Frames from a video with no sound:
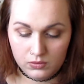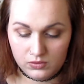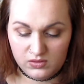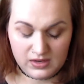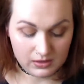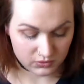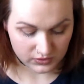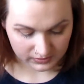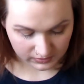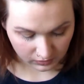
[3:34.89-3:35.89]
just
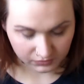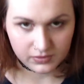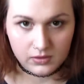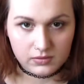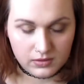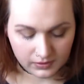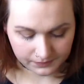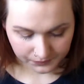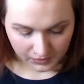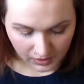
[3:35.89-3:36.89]
dehydrated obviously.
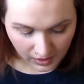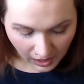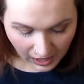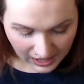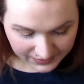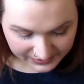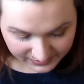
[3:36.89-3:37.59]
And the